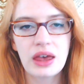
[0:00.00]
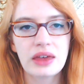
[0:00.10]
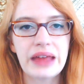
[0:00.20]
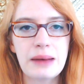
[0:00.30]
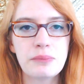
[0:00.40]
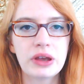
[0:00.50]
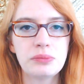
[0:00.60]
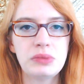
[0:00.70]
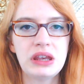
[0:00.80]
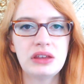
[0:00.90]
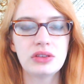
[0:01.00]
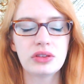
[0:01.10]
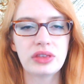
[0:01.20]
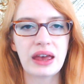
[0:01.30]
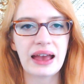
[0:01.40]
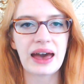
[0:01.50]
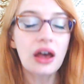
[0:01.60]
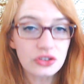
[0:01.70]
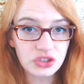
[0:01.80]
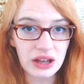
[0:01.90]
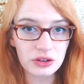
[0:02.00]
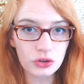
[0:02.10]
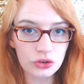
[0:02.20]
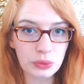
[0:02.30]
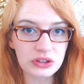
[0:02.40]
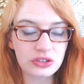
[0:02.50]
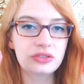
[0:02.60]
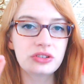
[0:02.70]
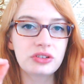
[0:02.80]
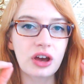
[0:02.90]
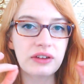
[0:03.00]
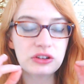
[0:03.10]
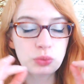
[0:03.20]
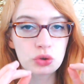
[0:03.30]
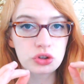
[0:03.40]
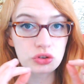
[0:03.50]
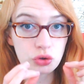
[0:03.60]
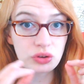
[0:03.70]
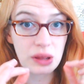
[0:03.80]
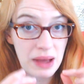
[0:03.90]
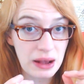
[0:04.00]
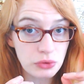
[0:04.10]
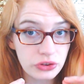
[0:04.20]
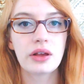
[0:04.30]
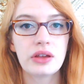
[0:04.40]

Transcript: That might mean that they have channels which direct water to their mouths.